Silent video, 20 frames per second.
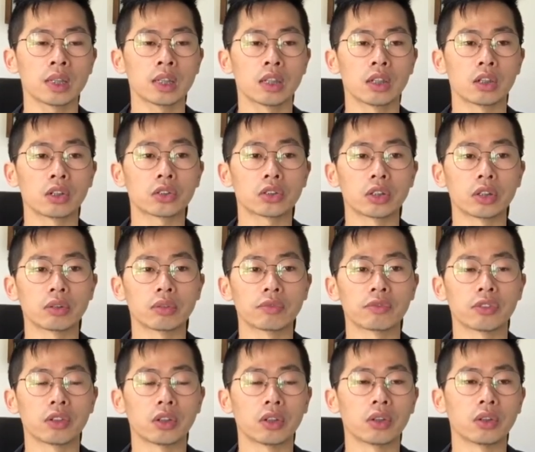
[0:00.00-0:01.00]
Also
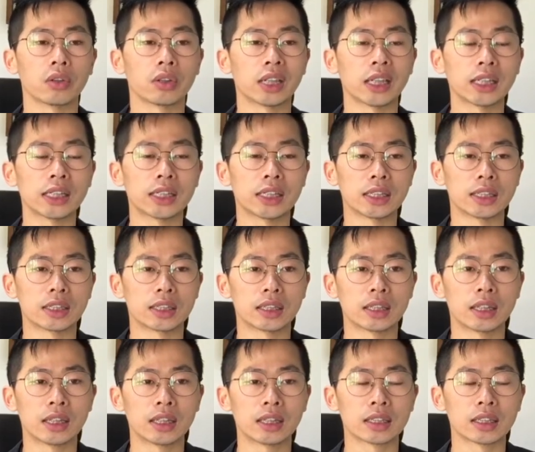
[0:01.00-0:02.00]
for ladies,
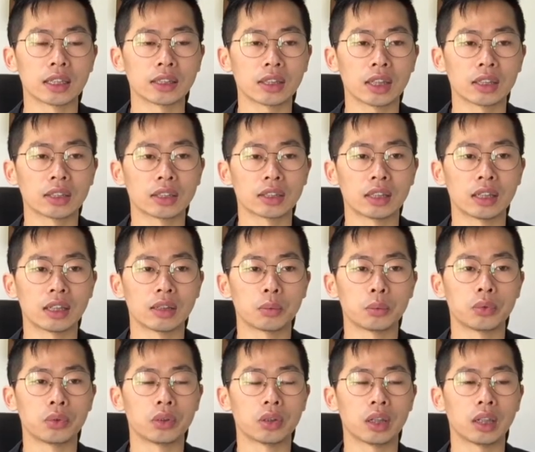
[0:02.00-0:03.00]
sometimes they
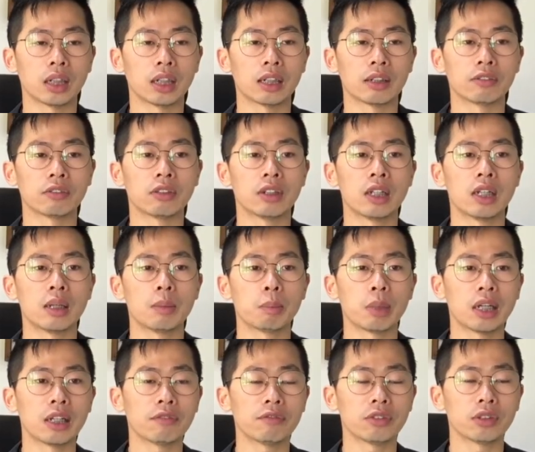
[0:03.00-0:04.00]
will have
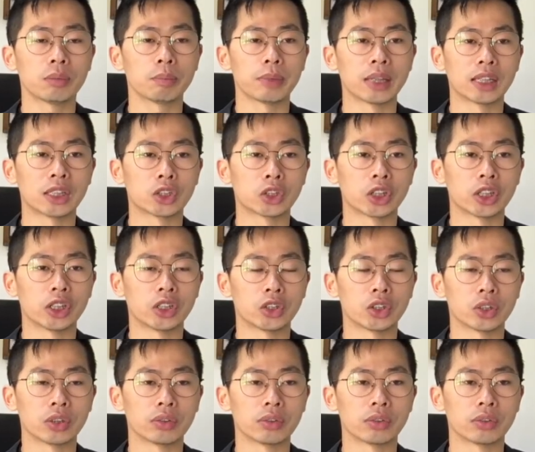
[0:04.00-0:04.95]
painful menstruation.